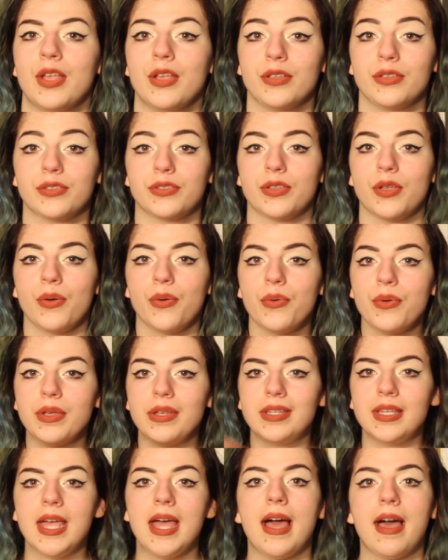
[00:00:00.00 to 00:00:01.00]
So
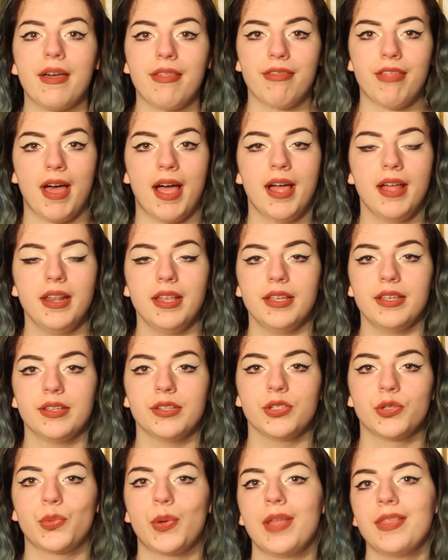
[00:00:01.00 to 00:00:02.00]
yeah, that
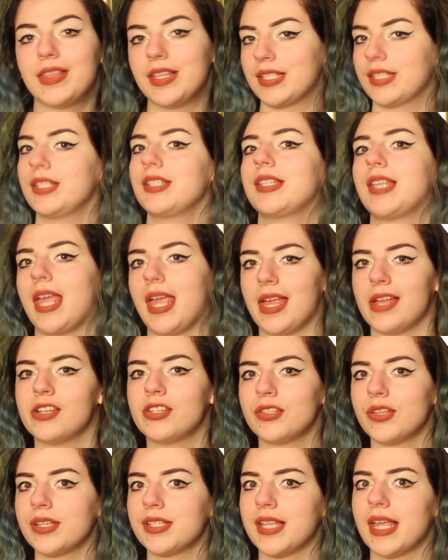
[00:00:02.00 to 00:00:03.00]
is what Thistle's
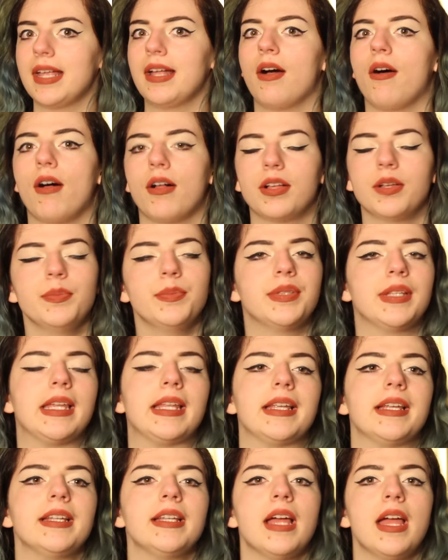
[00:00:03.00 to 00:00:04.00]
cage looks like all
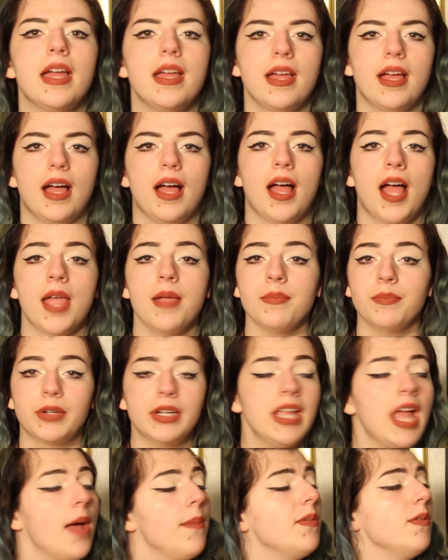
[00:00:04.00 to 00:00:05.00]
completed. I am
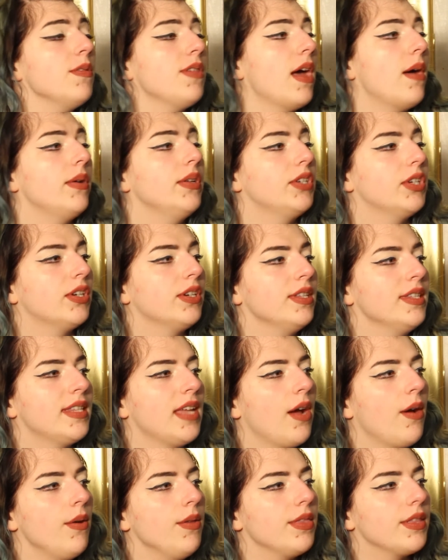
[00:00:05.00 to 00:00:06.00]
pretty happy with how it turns
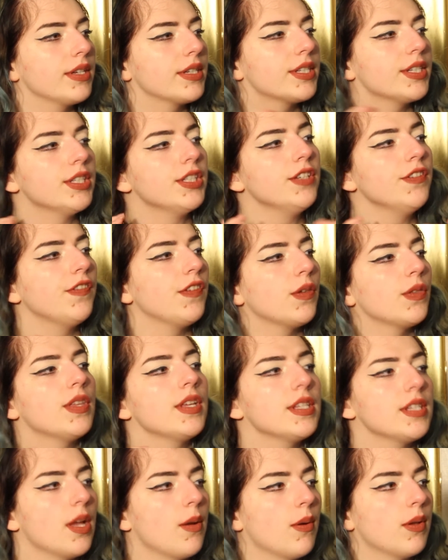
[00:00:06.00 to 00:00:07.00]
out. There's still a few
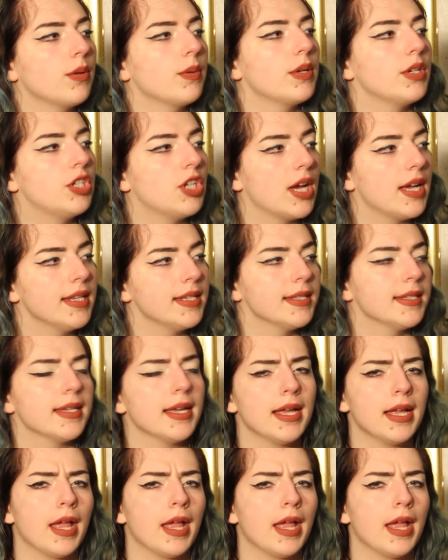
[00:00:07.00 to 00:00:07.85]
things I want to adjust.